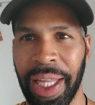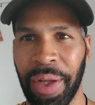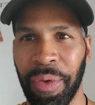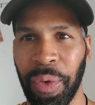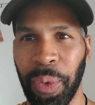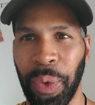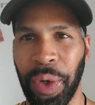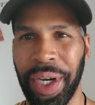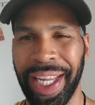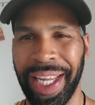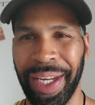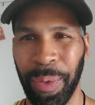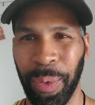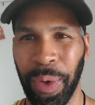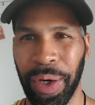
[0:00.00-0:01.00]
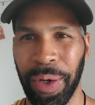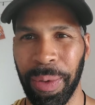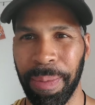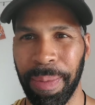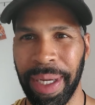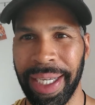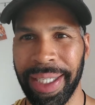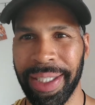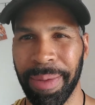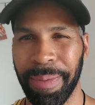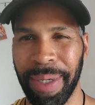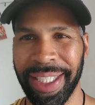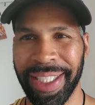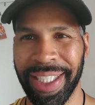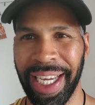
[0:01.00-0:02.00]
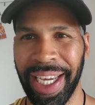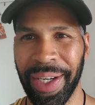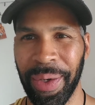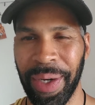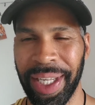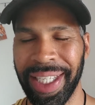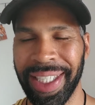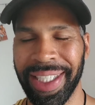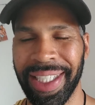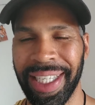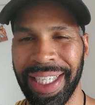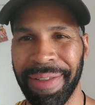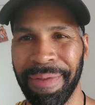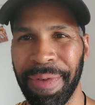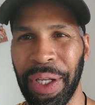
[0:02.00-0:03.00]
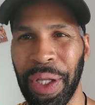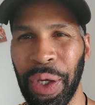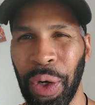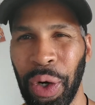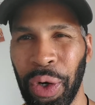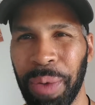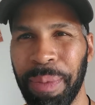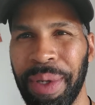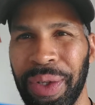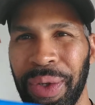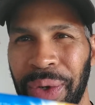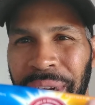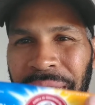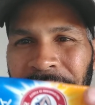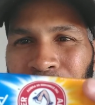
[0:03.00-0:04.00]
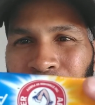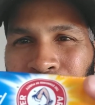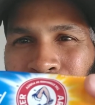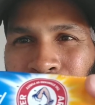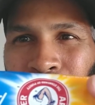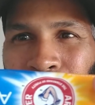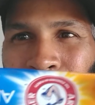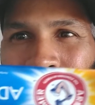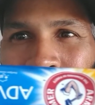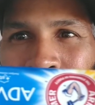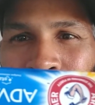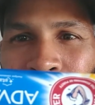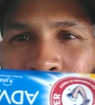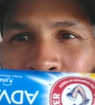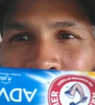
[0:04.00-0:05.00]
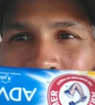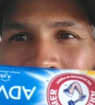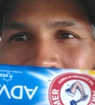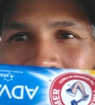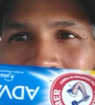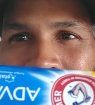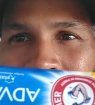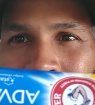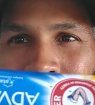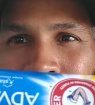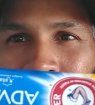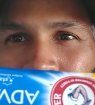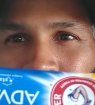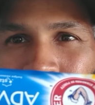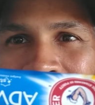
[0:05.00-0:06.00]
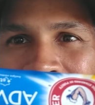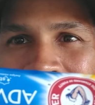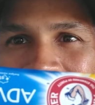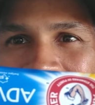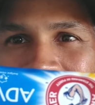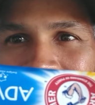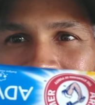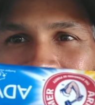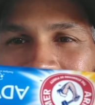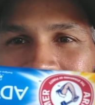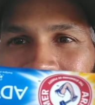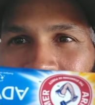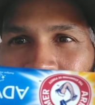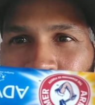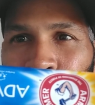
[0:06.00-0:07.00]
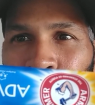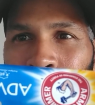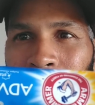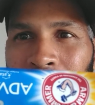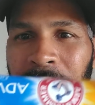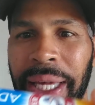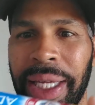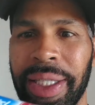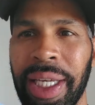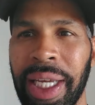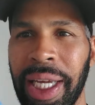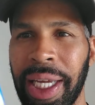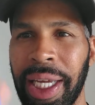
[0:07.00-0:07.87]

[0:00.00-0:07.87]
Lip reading: Hello everyone and welcome back to my channel, and in today's video I'm going to be doing a review on Arm & Hammer White Advanced Toothpaste.